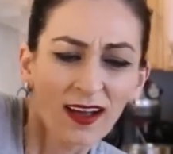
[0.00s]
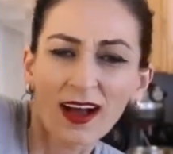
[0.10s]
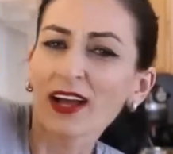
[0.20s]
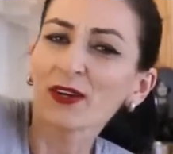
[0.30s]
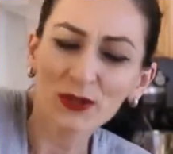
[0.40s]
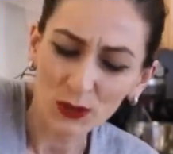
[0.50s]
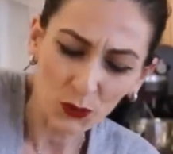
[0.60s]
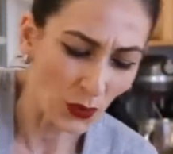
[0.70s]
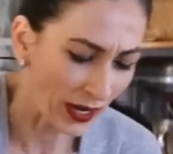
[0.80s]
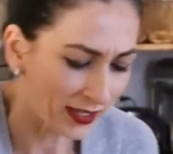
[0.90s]
I don't know
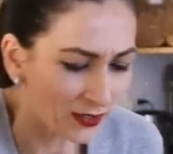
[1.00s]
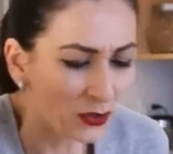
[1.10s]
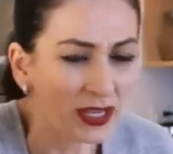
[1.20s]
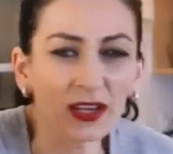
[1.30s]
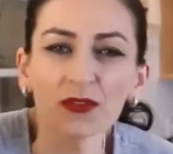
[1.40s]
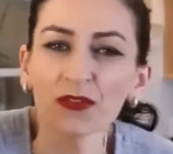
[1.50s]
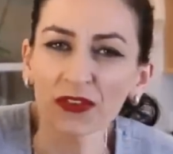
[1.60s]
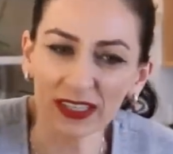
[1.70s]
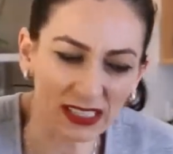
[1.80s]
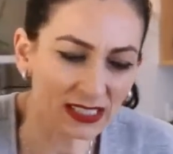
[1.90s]
why. Okay,
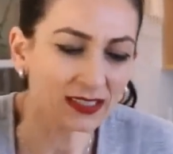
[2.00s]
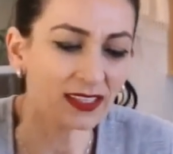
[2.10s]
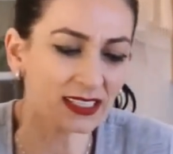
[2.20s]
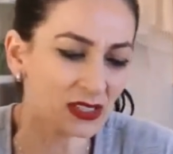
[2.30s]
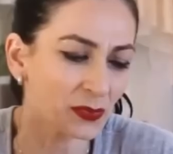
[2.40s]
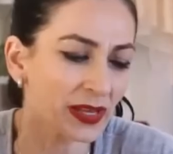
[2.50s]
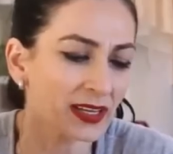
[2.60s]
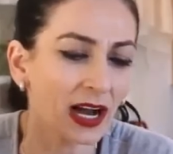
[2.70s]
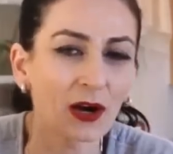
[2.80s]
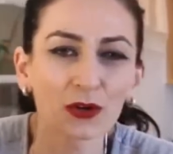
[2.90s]
first let's make
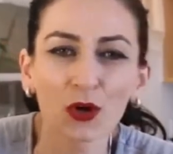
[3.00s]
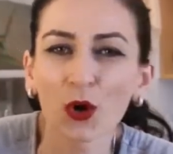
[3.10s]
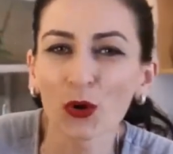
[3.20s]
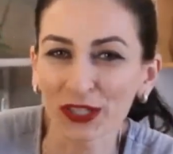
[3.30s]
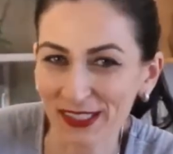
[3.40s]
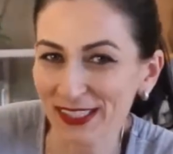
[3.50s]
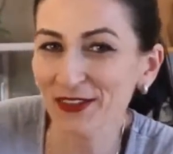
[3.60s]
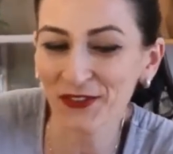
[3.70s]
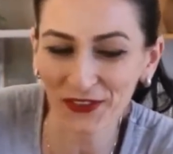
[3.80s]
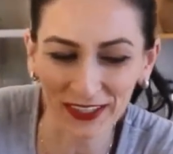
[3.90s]
our choris,
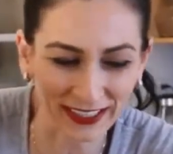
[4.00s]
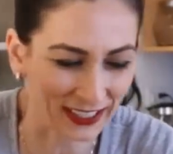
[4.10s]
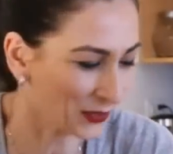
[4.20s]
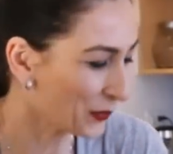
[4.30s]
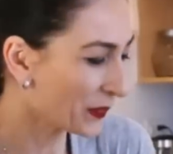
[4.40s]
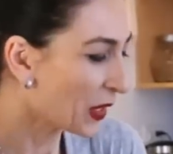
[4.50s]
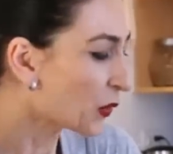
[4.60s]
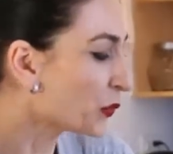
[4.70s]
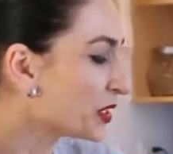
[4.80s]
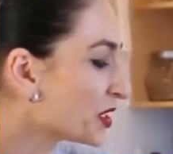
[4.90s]
the filling,
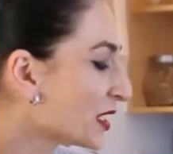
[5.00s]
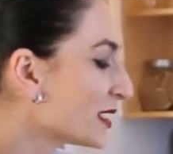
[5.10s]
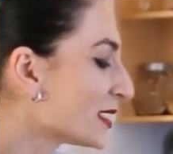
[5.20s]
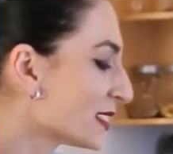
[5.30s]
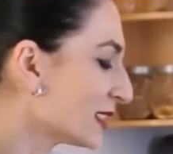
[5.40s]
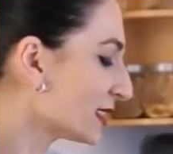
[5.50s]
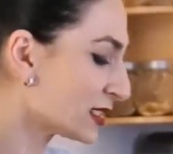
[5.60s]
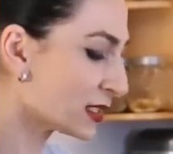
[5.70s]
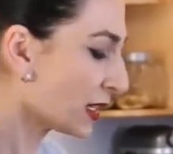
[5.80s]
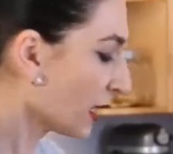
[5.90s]
which
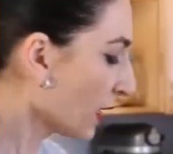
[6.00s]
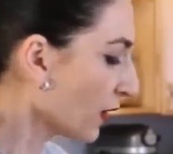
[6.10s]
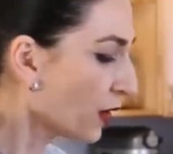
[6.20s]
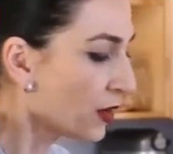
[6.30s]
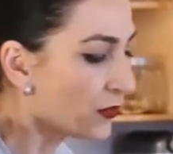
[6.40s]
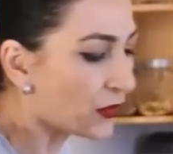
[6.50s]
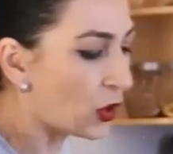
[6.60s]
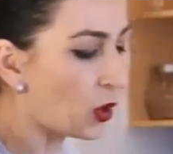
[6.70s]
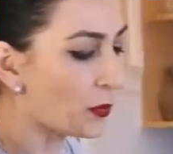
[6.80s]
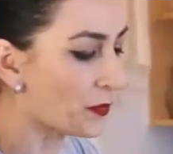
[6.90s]
consists
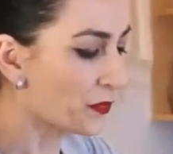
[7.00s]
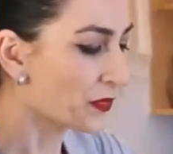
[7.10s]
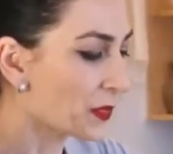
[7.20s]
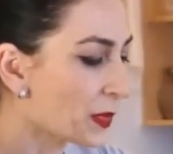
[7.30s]
from